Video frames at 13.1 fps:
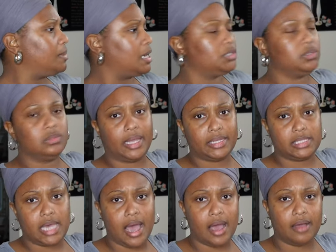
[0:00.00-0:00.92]
I do like
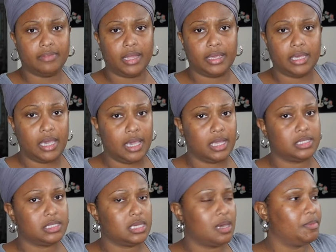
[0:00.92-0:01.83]
to have like canned
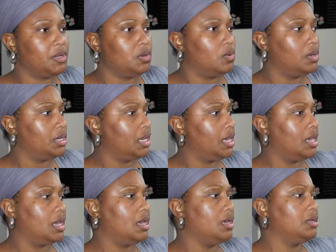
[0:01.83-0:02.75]
salmon on
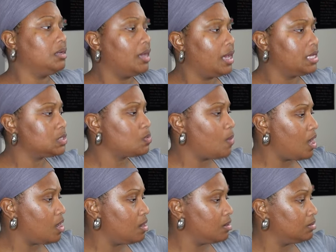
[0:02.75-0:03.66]
hand as
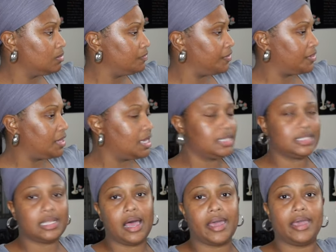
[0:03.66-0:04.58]
well for things
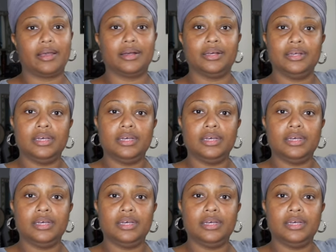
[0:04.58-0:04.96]
like